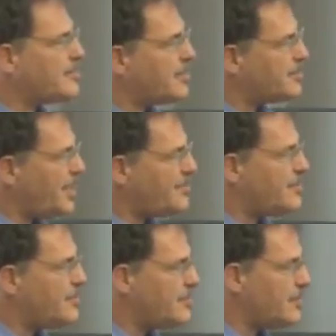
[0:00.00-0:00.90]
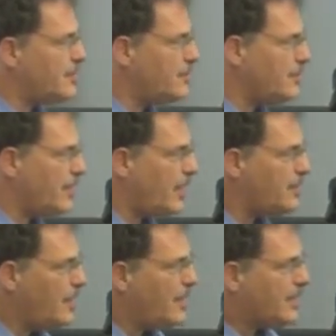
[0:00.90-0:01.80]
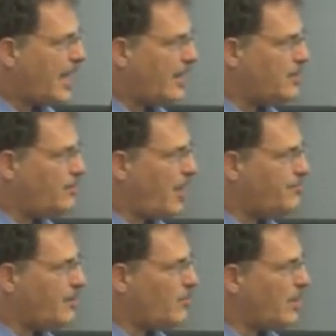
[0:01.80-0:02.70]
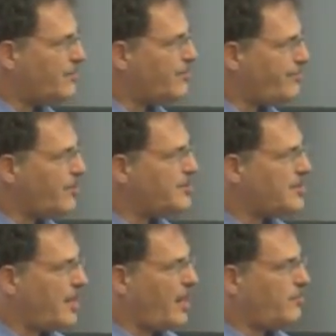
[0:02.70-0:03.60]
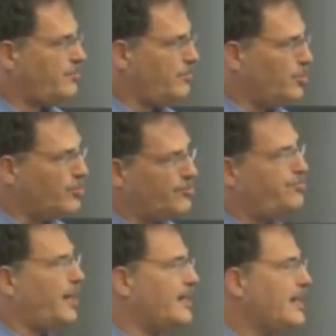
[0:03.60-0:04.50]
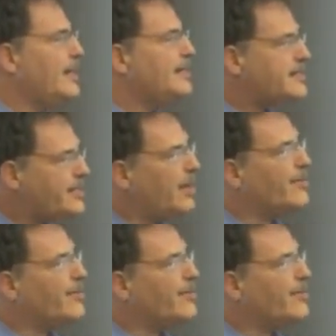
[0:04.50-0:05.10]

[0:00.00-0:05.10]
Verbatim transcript: suggested to you that Kenya might be one of the first that I would move. But still,